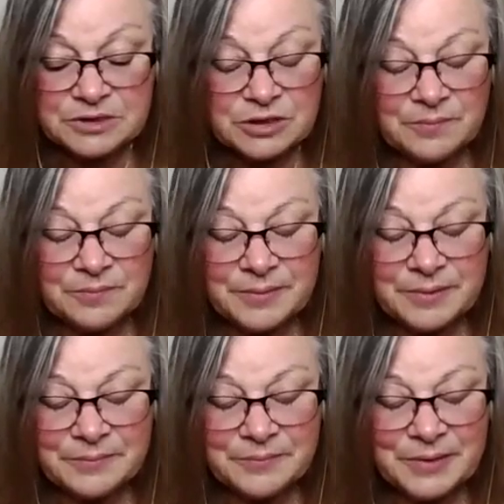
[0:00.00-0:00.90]
it's going
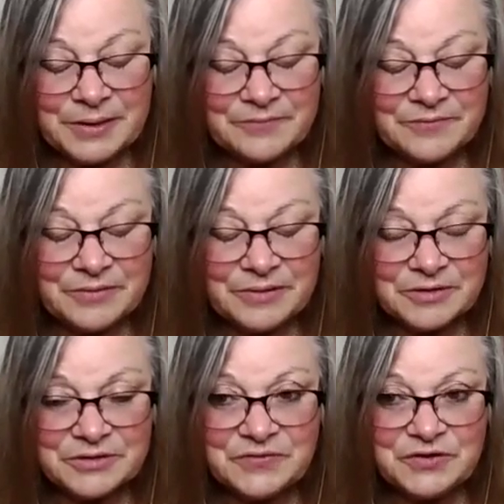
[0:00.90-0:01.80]
to be
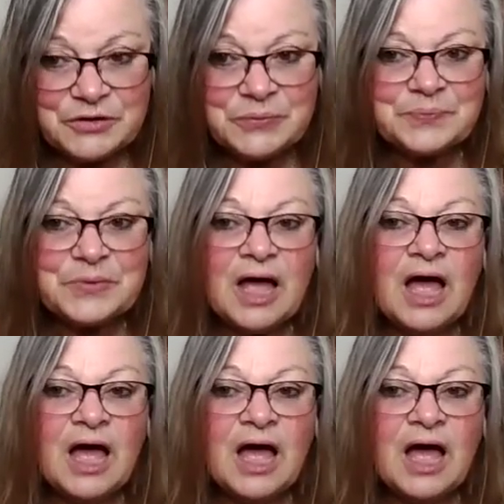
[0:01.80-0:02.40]
very controversial,